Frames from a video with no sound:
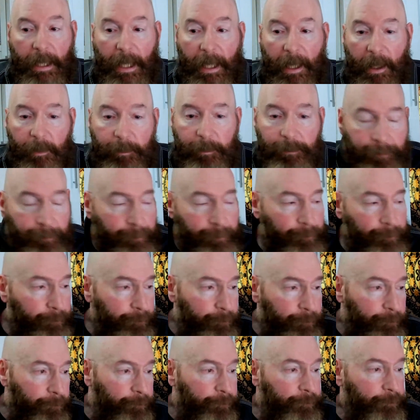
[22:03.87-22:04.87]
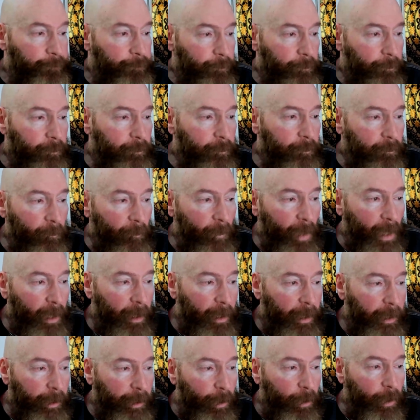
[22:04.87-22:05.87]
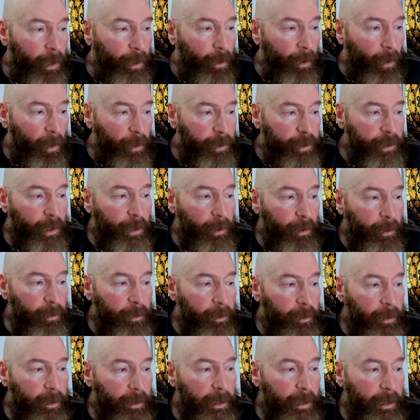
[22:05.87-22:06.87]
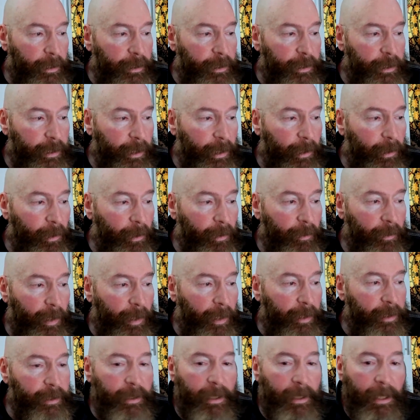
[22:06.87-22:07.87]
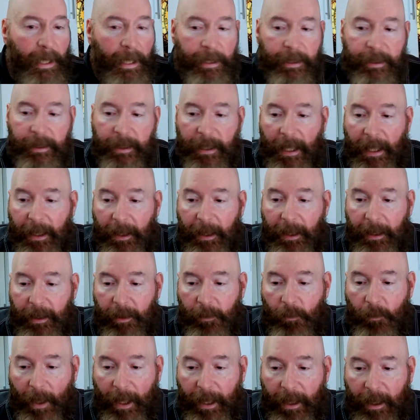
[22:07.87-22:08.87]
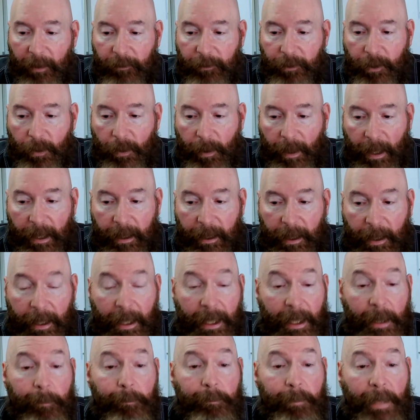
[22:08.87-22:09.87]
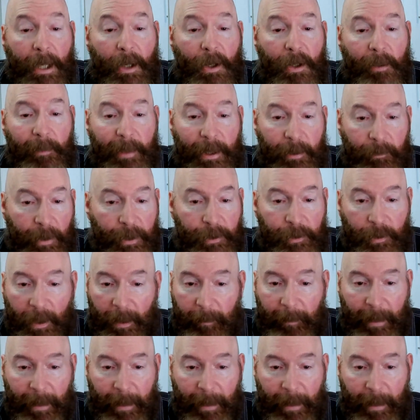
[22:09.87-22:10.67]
Now, you can also consider this as a way of creating an empowerment ritual.